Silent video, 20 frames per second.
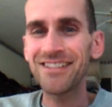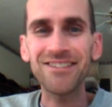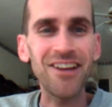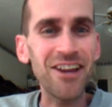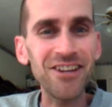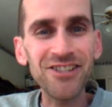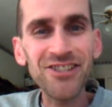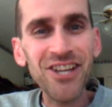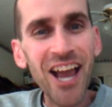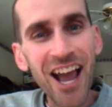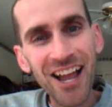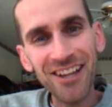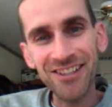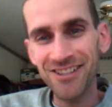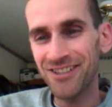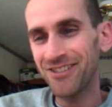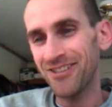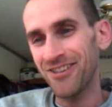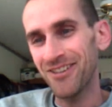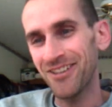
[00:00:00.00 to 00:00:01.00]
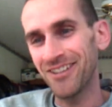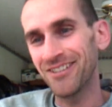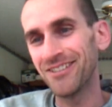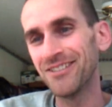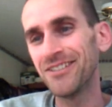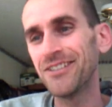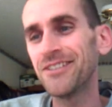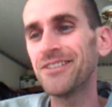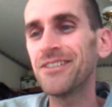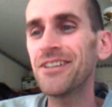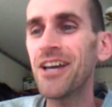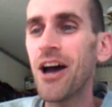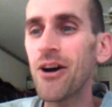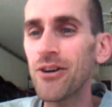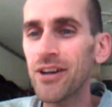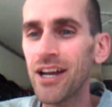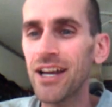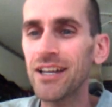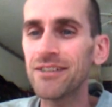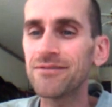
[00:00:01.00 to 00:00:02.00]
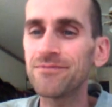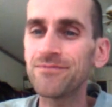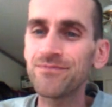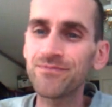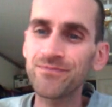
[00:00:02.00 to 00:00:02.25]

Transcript: it's not a challenge to you. Okay.